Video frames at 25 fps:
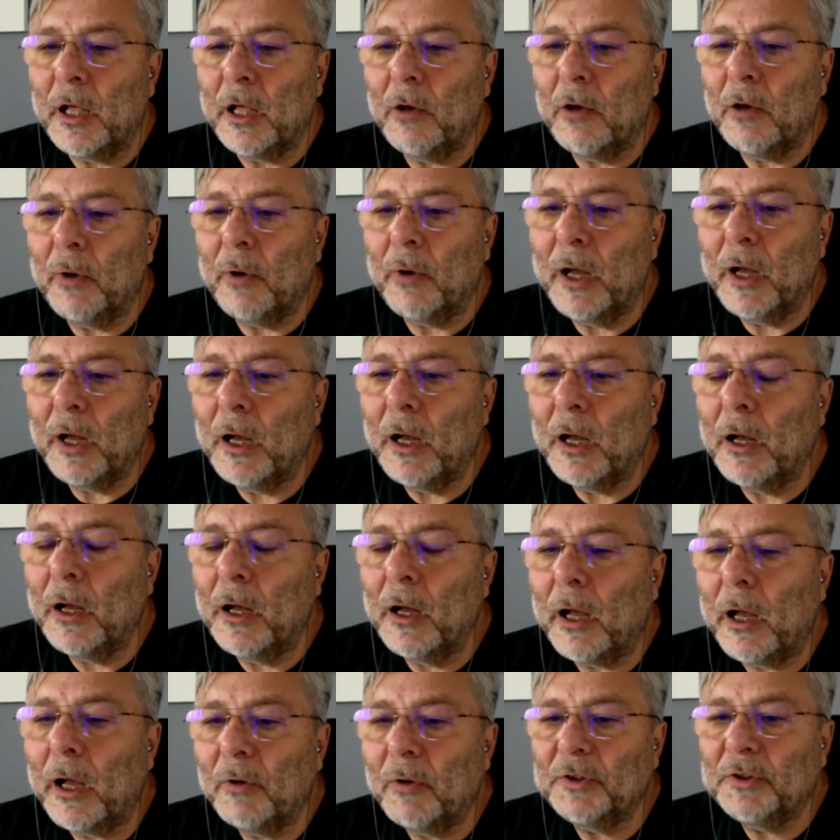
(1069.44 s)
Now
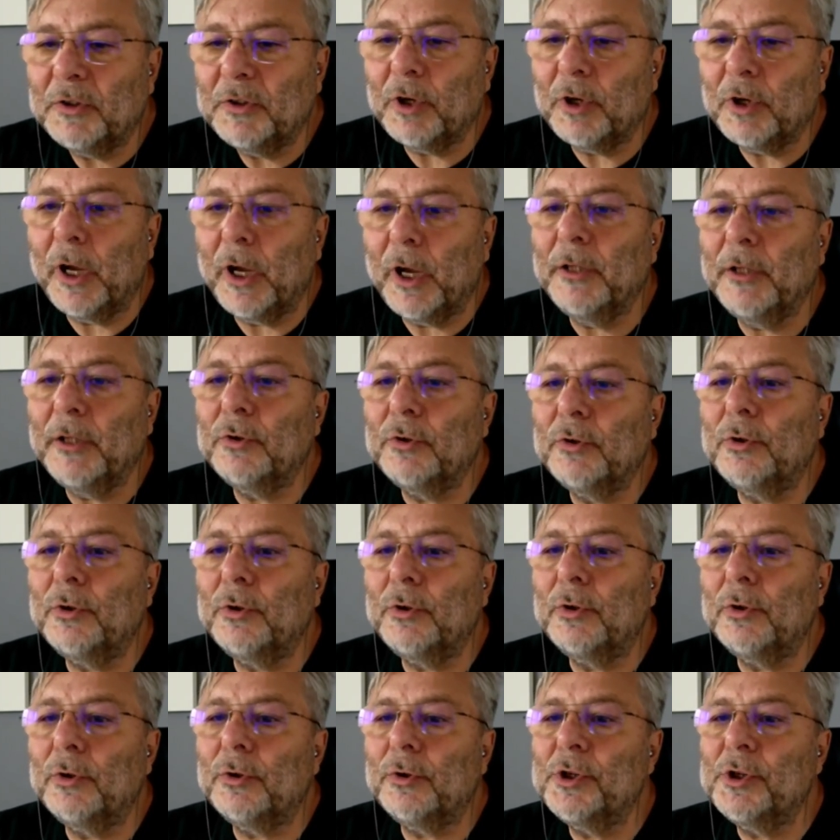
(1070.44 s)
I will try
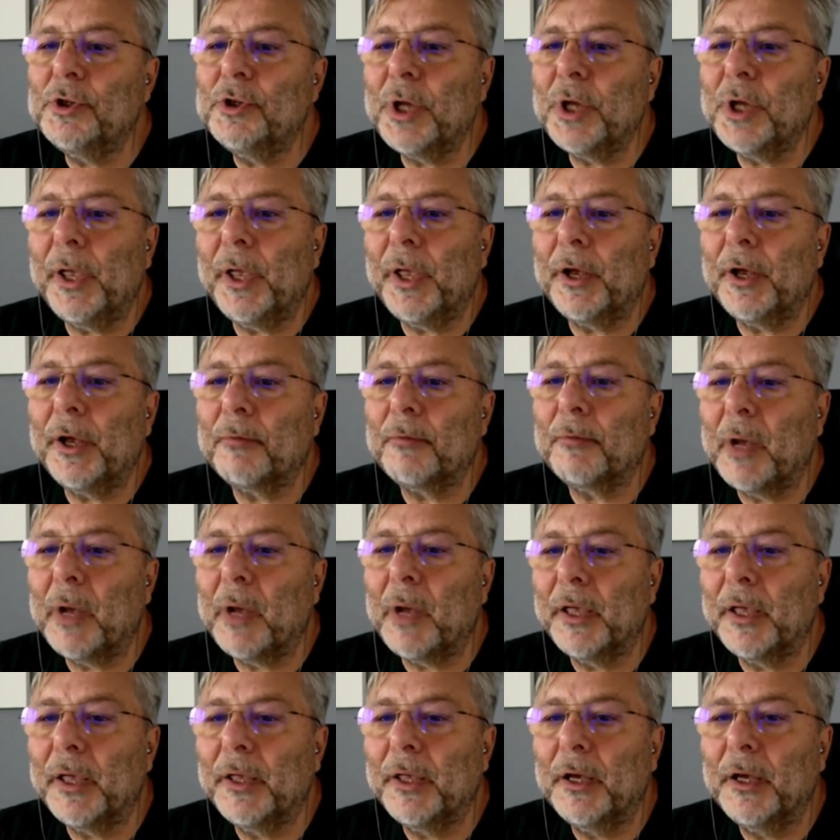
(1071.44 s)
to share
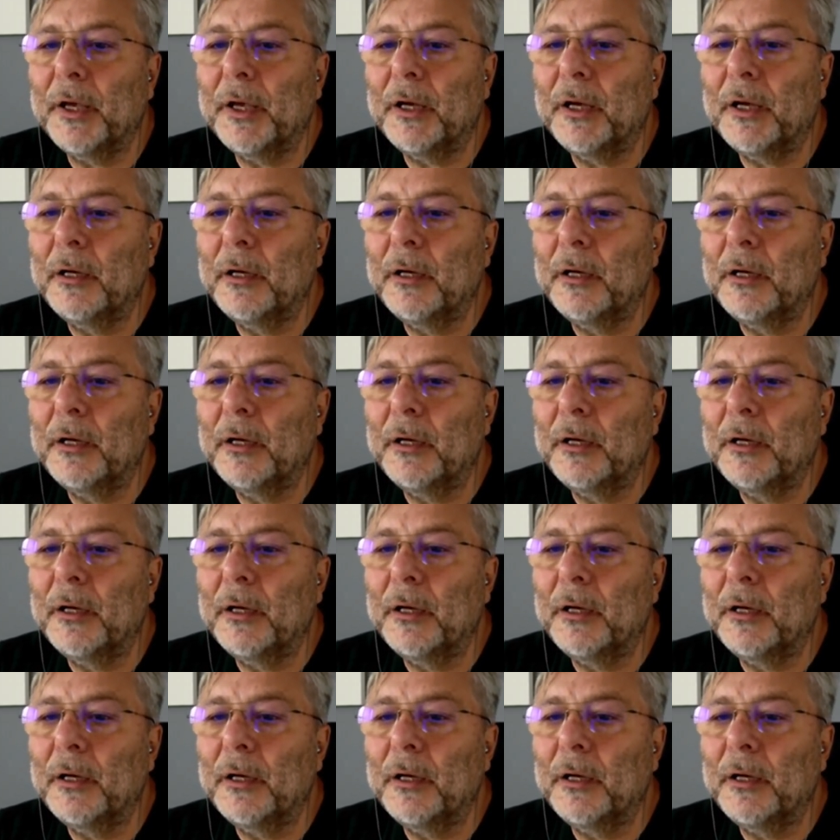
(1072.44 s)
my